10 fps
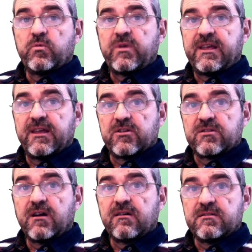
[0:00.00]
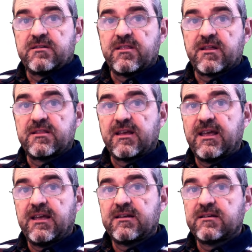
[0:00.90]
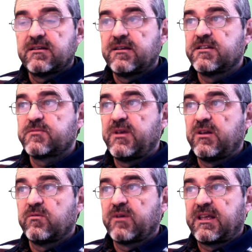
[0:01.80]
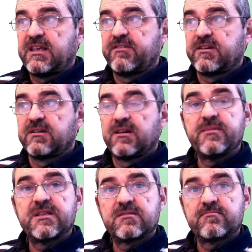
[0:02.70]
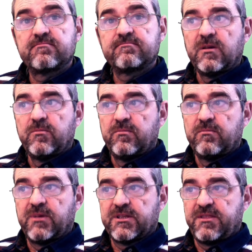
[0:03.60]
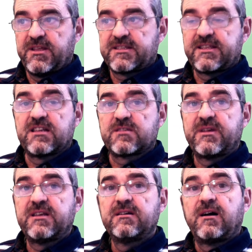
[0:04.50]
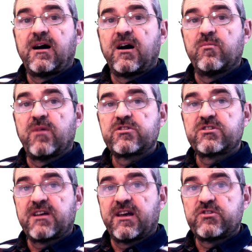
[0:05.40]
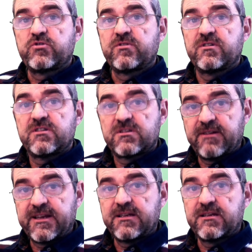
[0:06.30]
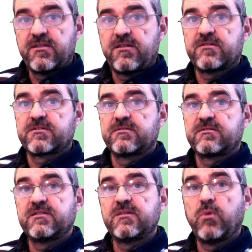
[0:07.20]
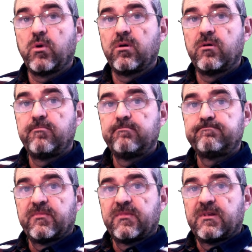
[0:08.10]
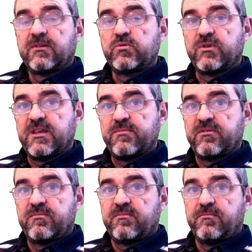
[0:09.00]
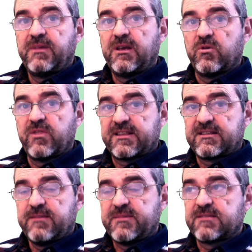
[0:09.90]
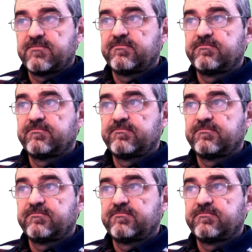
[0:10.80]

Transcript: We cannot guarantee that the gain is below a given limit. But this tells me how much I should shrink the uncertainty ball to keep below that limit.